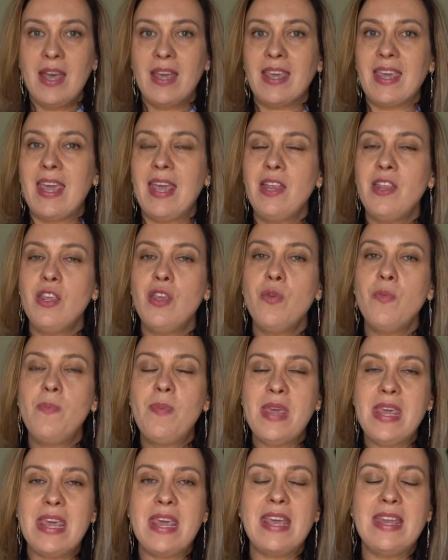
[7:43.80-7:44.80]
Can you
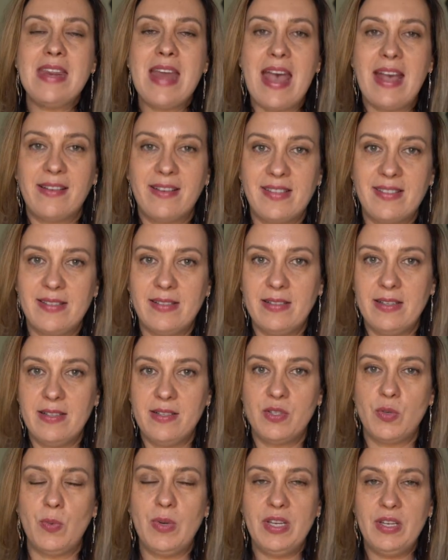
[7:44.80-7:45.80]
be in
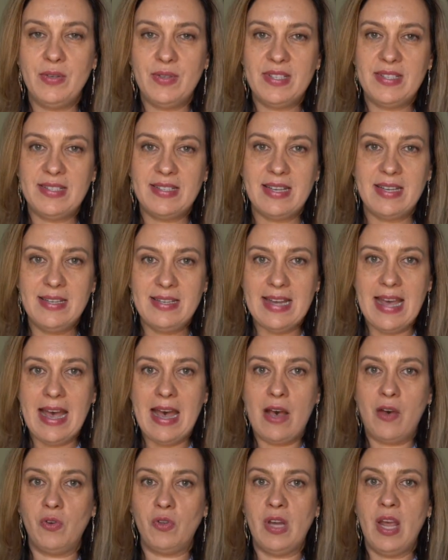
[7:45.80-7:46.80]
excellence when you sit
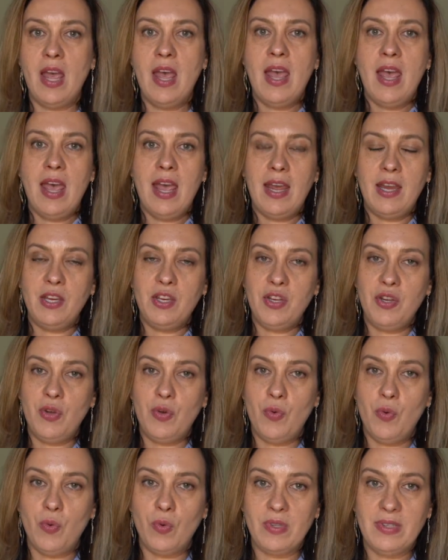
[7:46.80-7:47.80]
down and
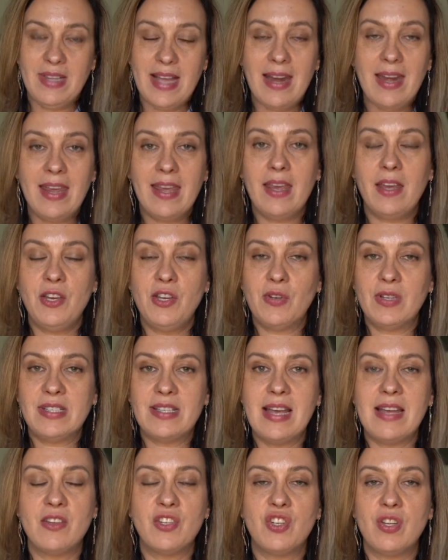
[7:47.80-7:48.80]
you dedicate your
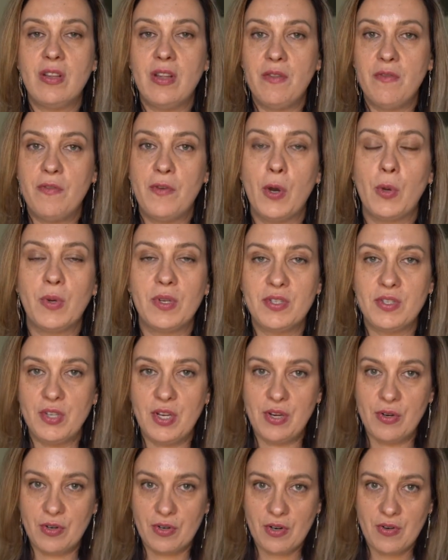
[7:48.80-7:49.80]
attention and focus
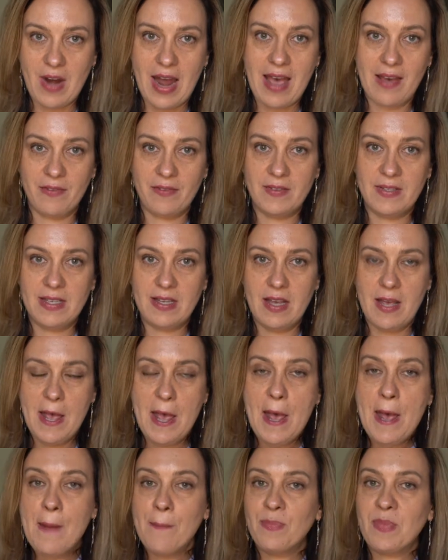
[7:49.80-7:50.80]
to your craft?
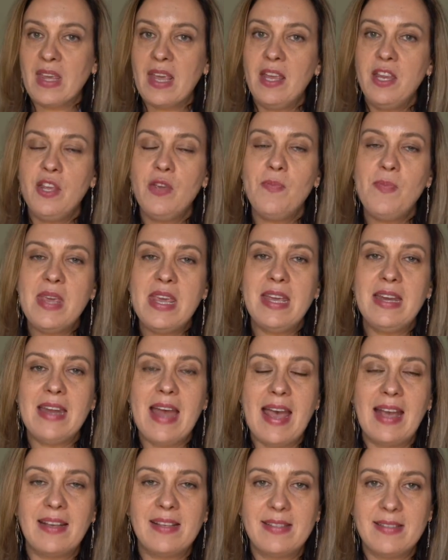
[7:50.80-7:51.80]
Can you be
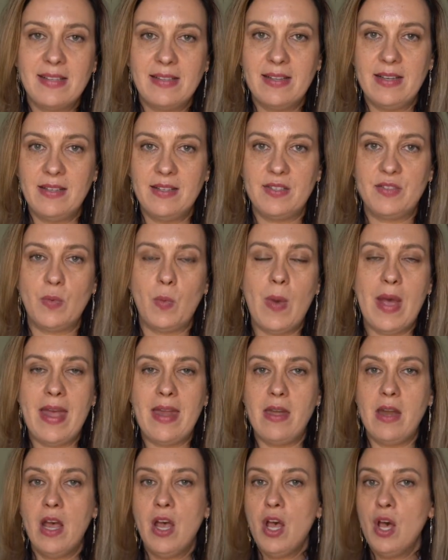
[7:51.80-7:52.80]
in excellence
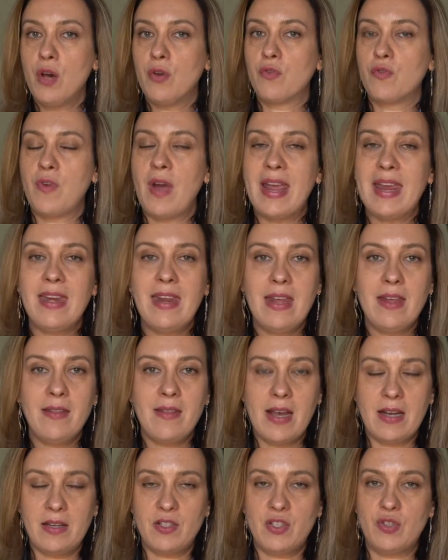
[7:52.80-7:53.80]
when writing
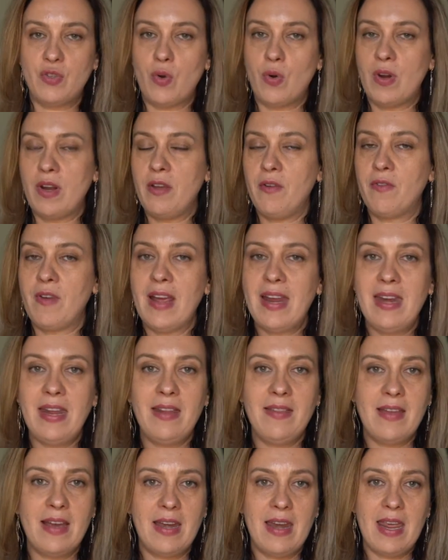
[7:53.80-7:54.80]
that story,
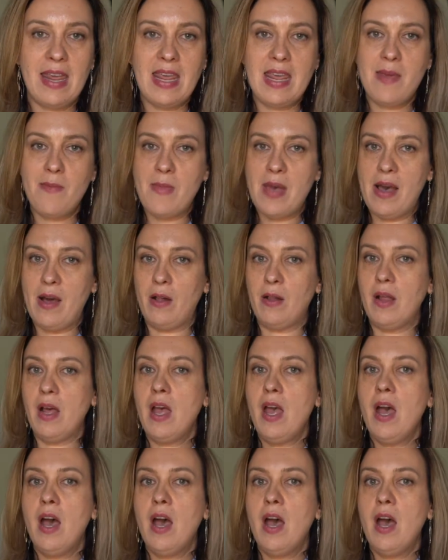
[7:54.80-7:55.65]
writing that email,